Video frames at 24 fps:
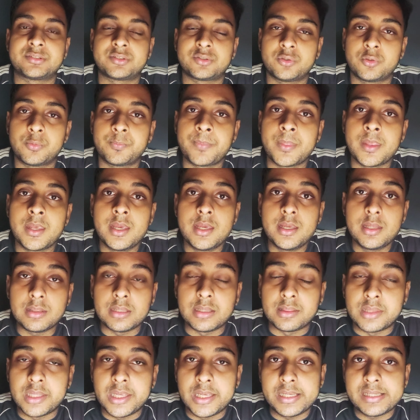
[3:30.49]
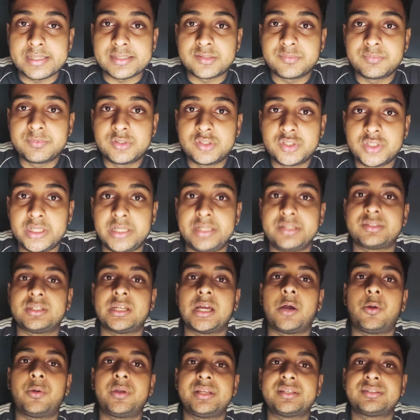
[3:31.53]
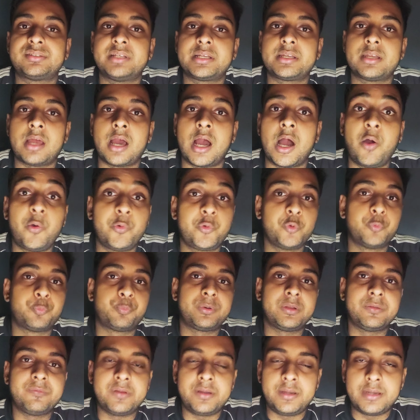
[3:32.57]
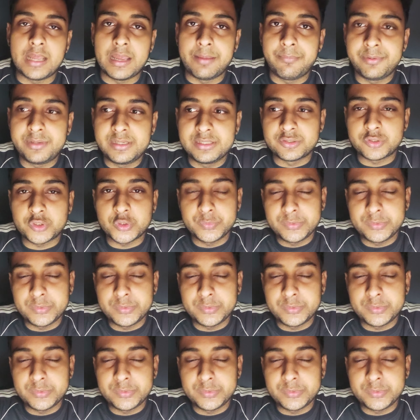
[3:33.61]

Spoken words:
So the thing is changed nowadays, that how to prevent diabetes.